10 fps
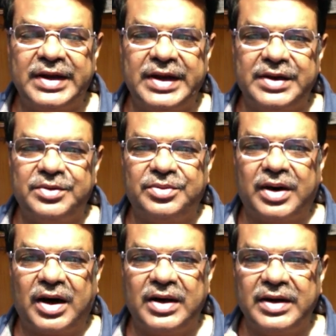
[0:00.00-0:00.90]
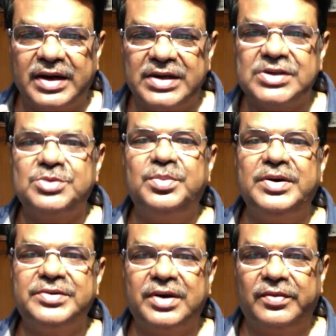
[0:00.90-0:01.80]
get into the
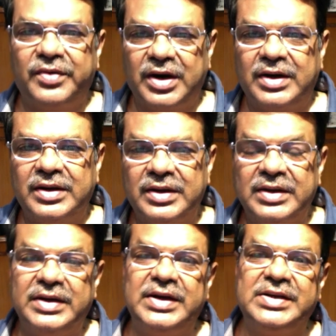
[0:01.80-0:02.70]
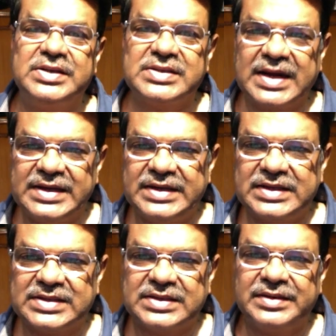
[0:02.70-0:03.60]
unconventional world. It is a
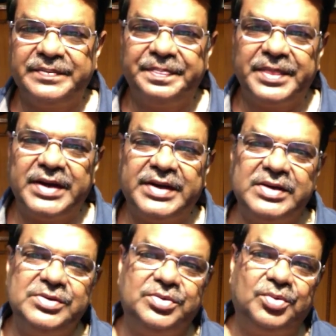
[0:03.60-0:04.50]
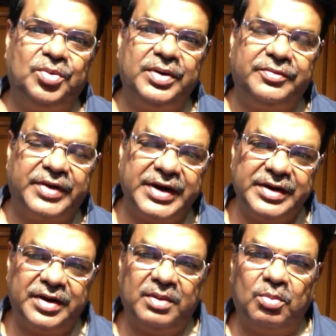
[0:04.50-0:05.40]
scientist. It tells you to go and
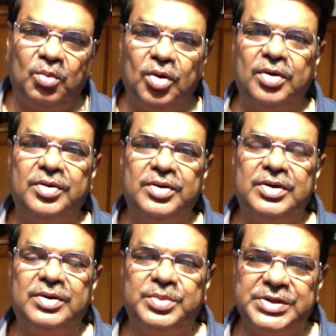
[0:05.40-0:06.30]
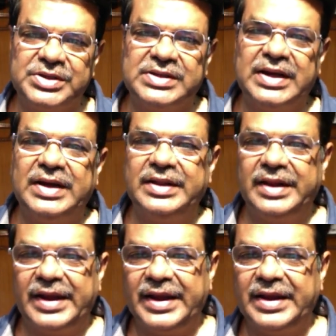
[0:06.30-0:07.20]
find more which is there in
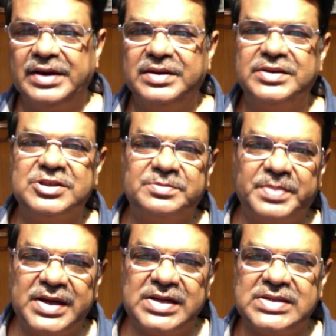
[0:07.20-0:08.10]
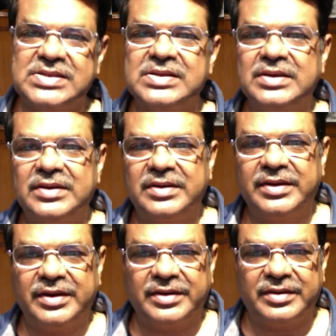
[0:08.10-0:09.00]
air, space,
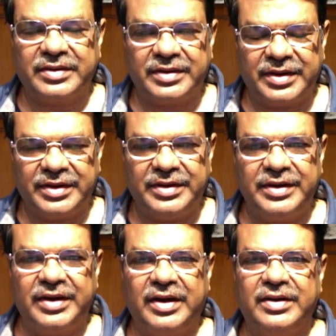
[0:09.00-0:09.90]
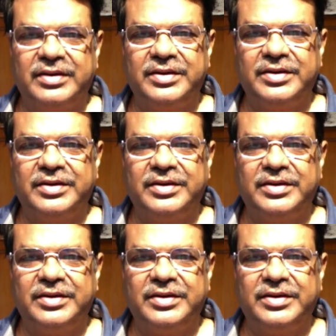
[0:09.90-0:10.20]
in our